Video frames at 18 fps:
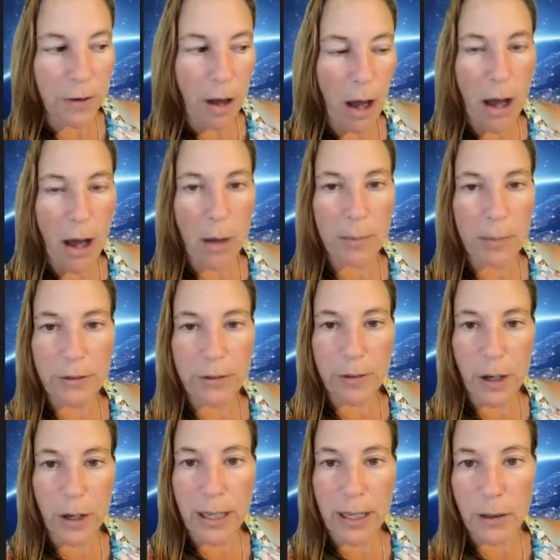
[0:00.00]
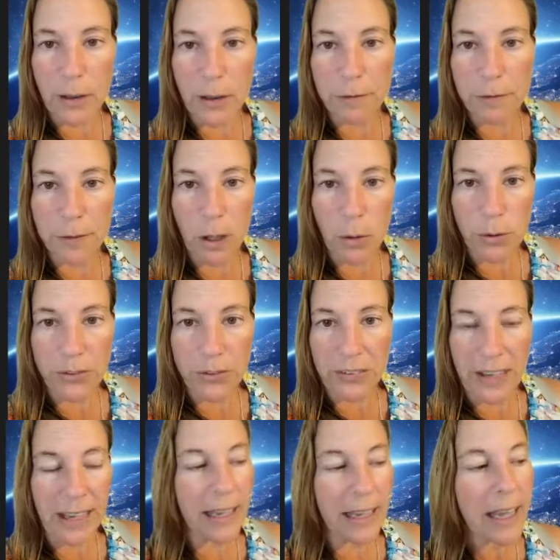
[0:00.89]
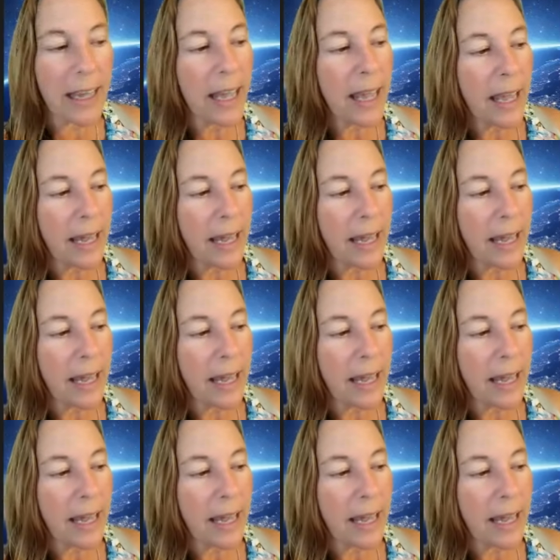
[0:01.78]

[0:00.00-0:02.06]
Um, it's very in the flow state,